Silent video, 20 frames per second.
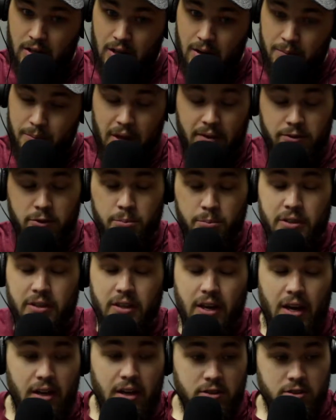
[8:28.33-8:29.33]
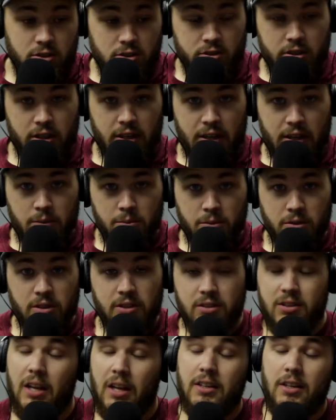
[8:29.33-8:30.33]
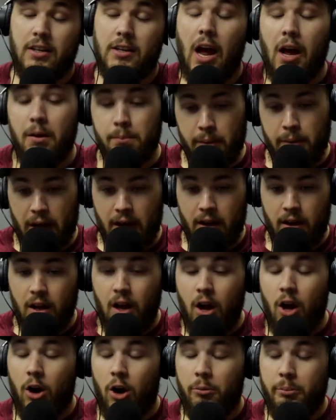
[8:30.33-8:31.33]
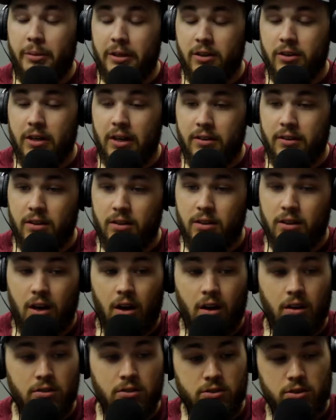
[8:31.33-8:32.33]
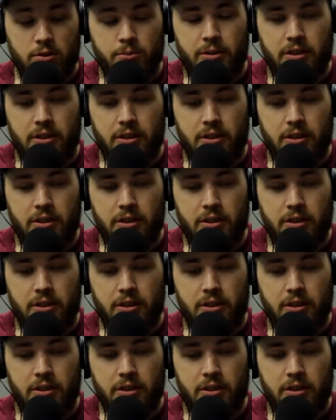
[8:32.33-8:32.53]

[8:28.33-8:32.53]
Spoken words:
I'm going to have to be extra hammered, because I did not buy a beer at the concert,